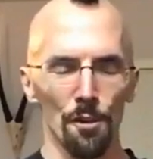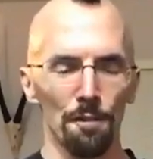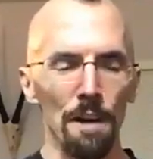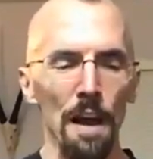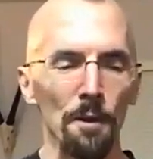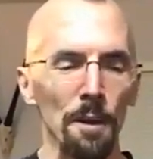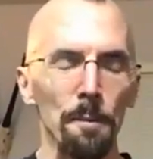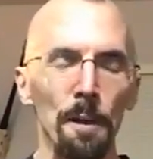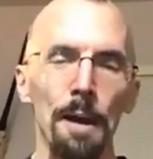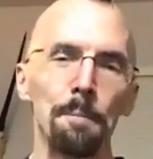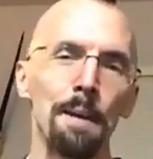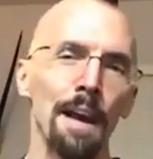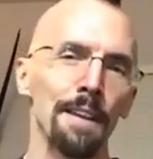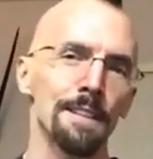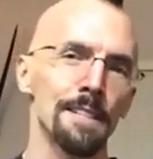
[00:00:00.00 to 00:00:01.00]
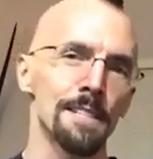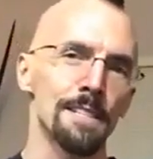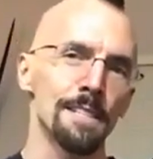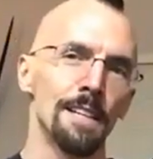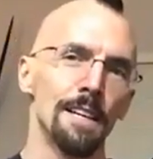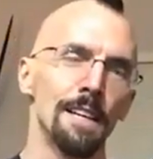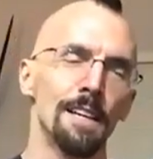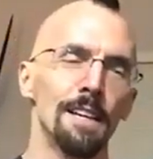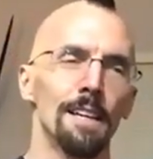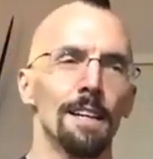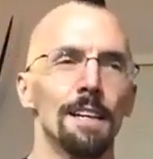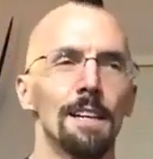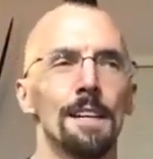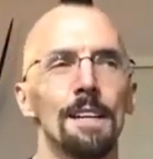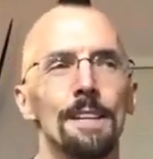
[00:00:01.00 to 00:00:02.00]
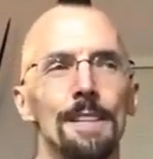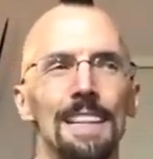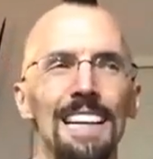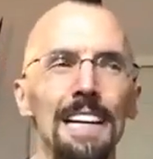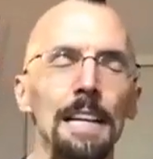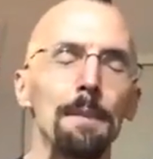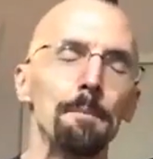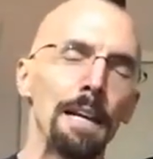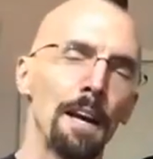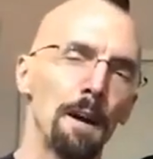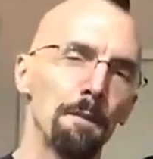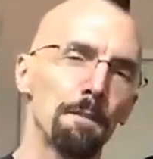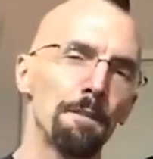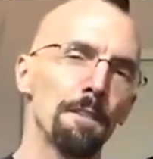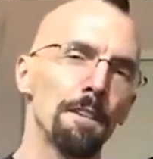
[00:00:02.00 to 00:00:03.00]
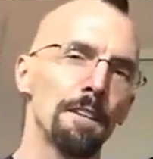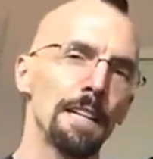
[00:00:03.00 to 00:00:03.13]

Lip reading: following my path can be helpful,